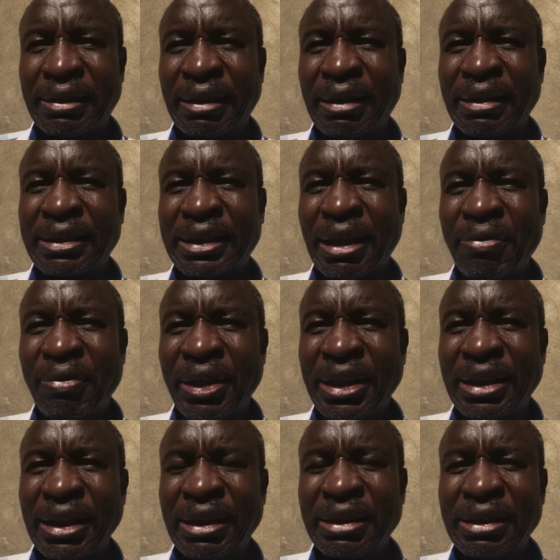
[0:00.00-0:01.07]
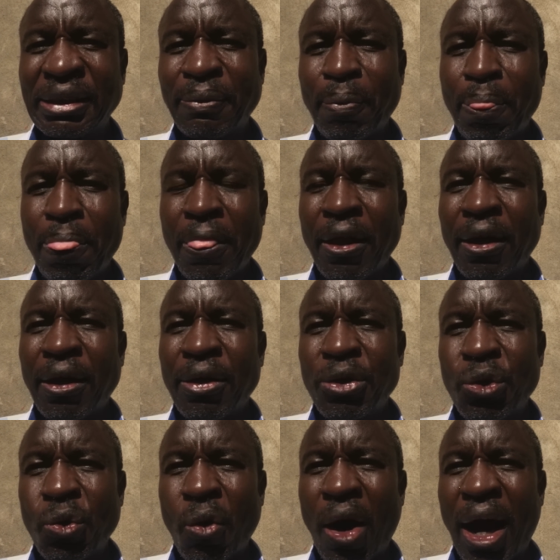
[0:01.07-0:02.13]
In the 70s,
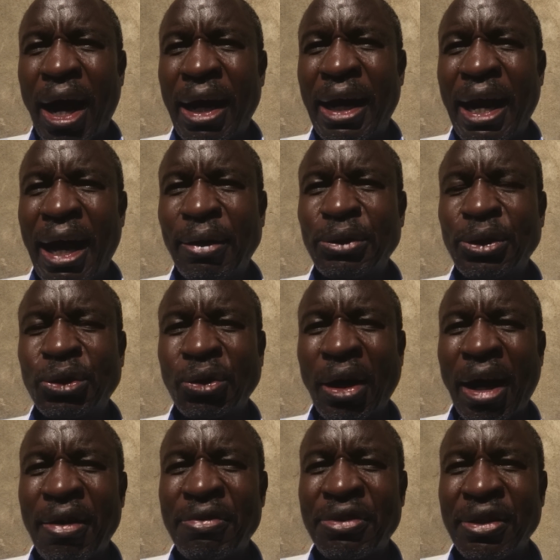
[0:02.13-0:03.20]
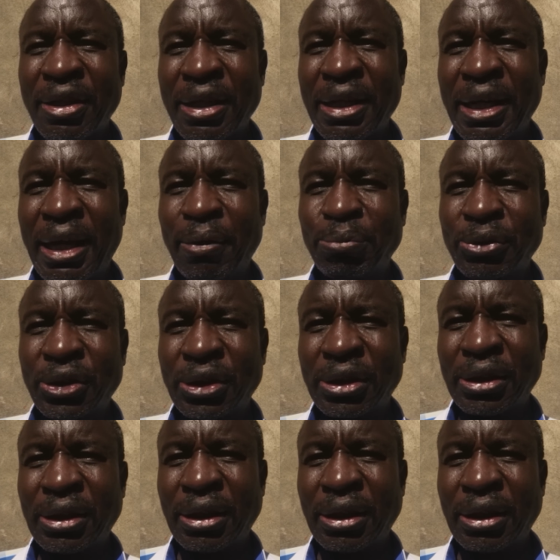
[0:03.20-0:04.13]
you were allowed to have three names.